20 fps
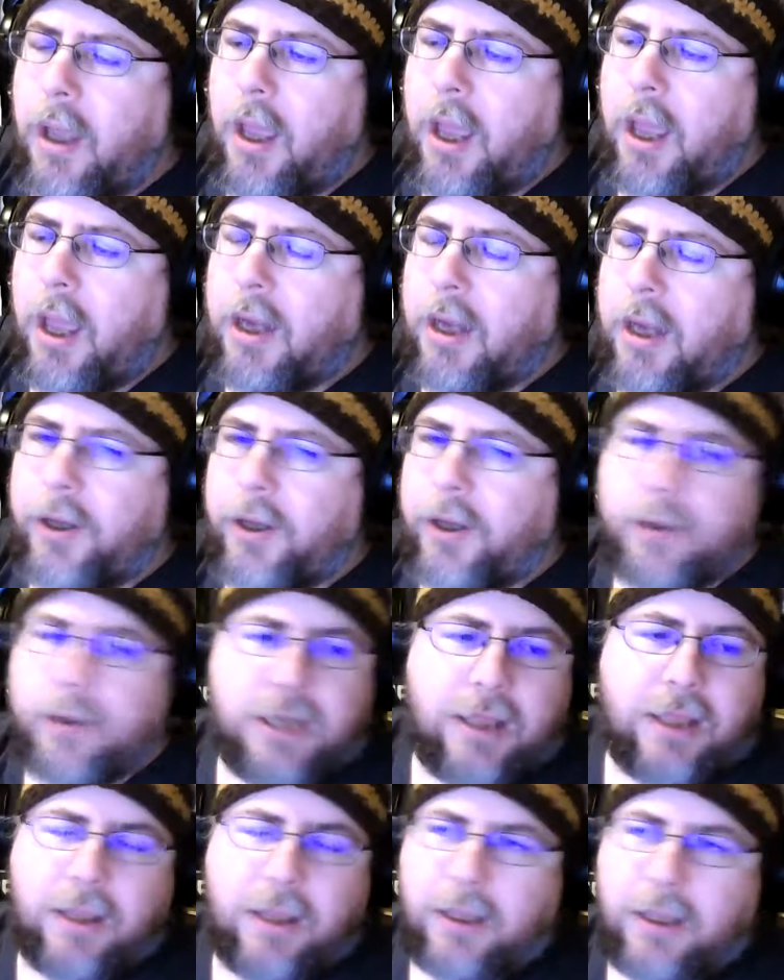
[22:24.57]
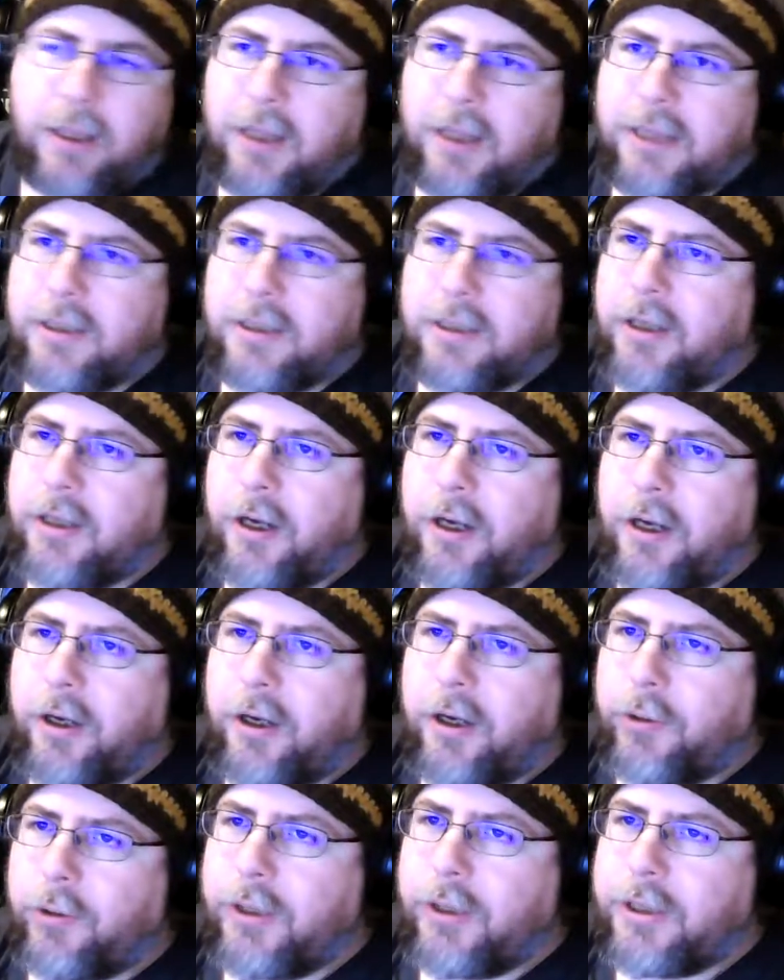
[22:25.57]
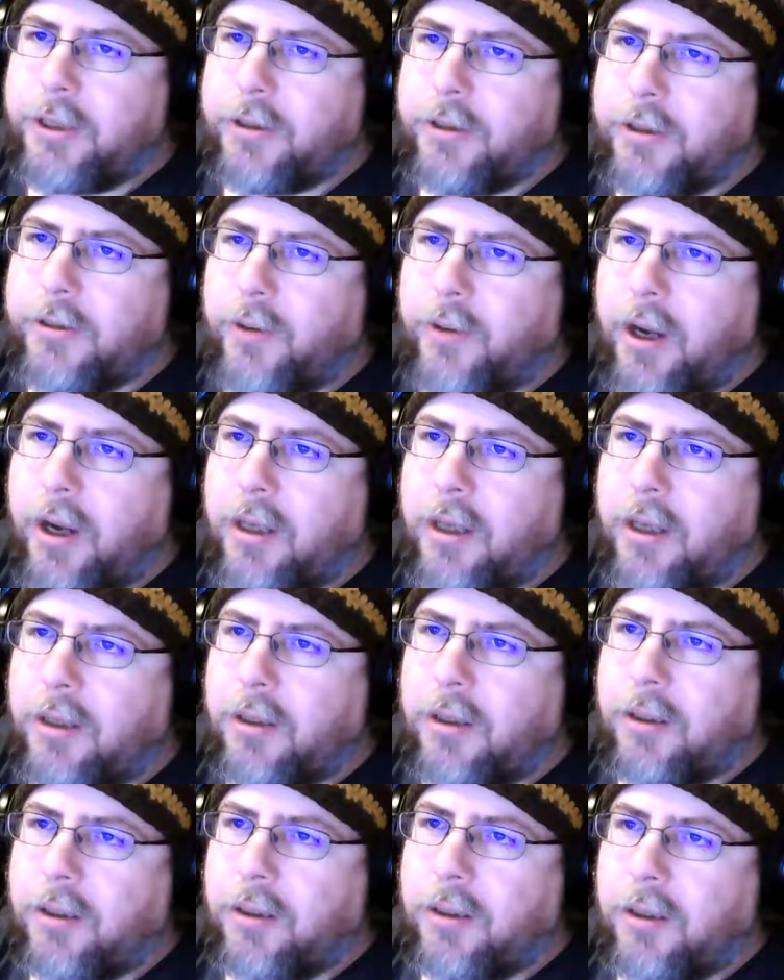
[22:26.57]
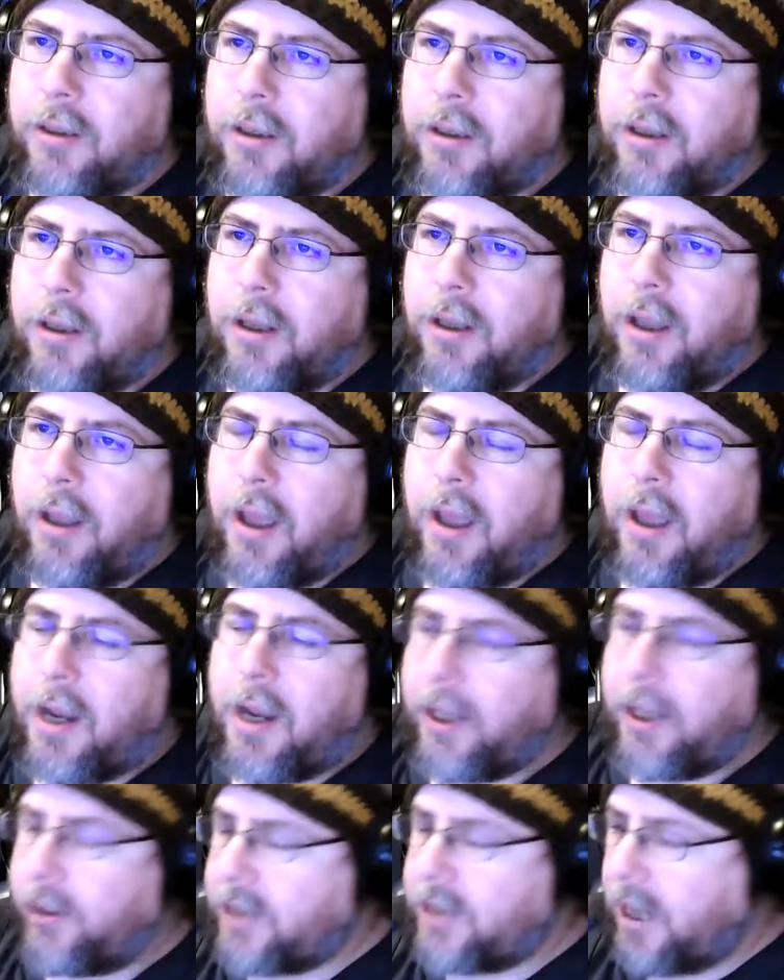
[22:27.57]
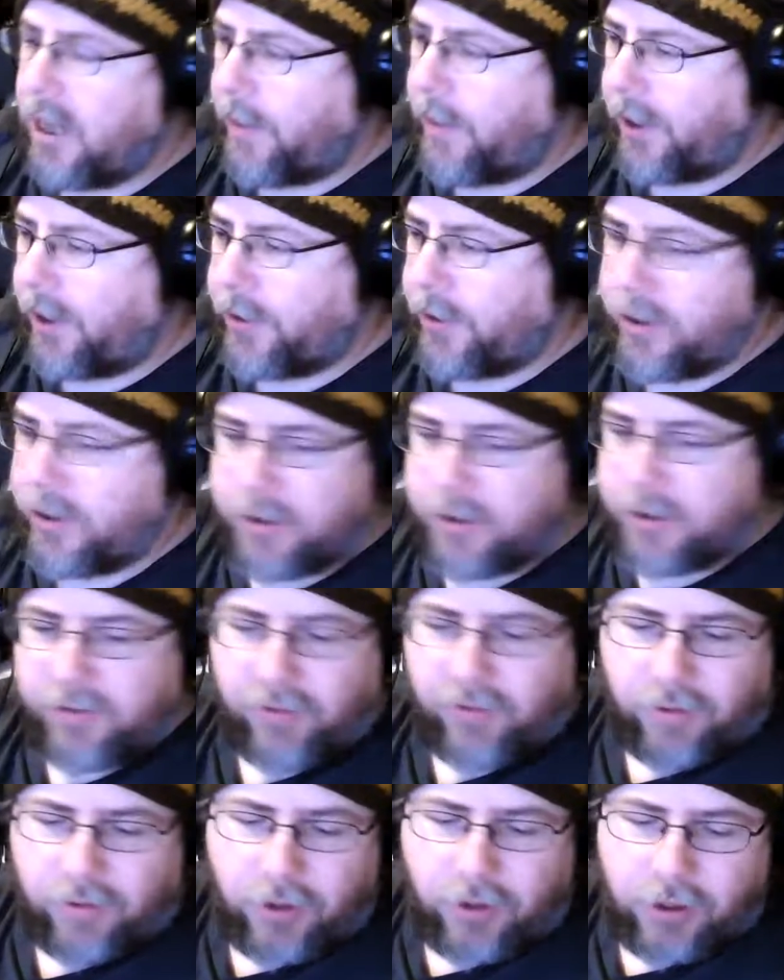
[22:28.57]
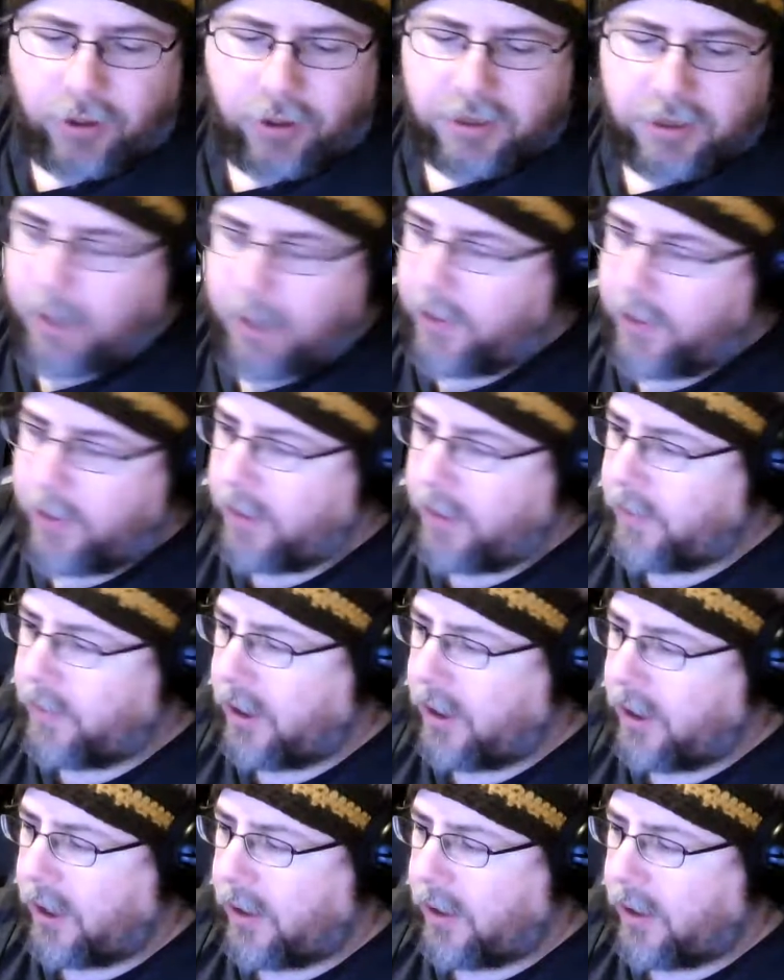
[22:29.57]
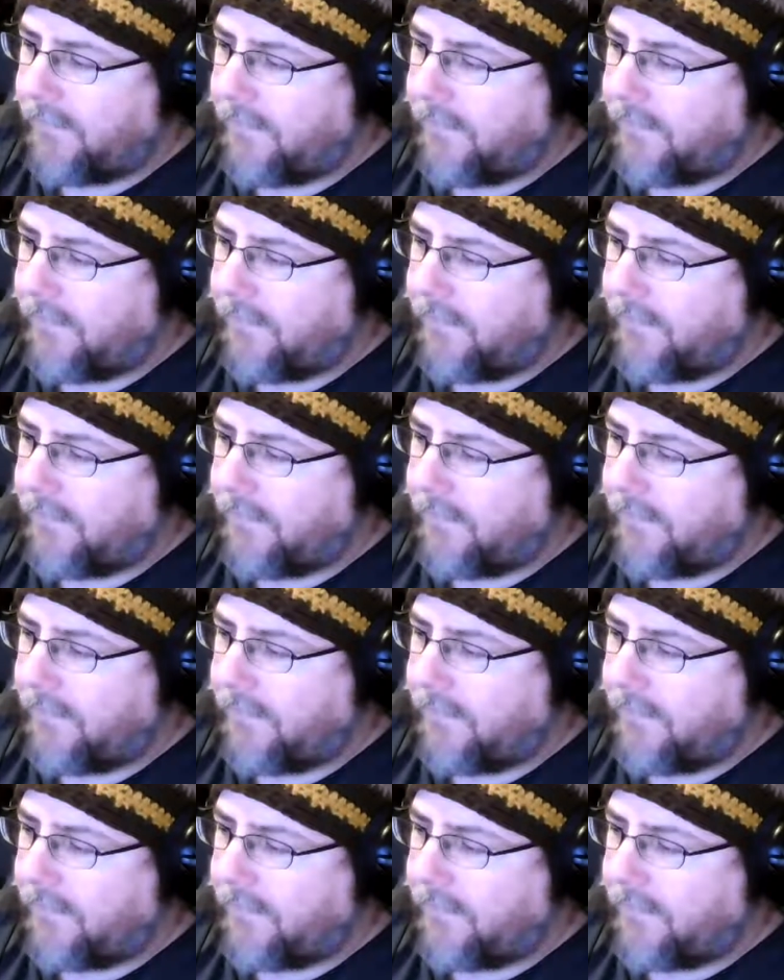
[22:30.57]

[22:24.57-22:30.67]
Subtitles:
And he goes, I think that's none of your creatures, right? And I looked down at my creatures for a long time, and I'm like,